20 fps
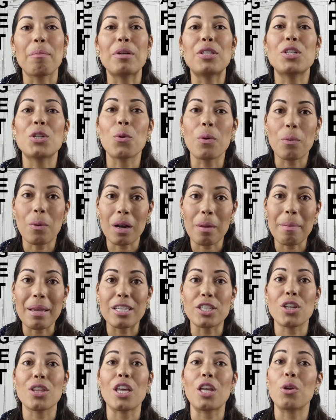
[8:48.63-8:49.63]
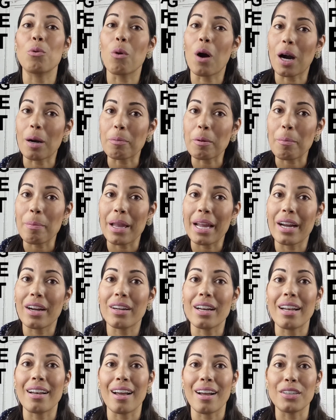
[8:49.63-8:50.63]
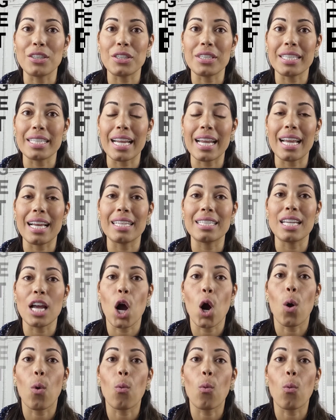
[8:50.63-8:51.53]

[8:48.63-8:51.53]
So we want to make sure that you are prepared and understand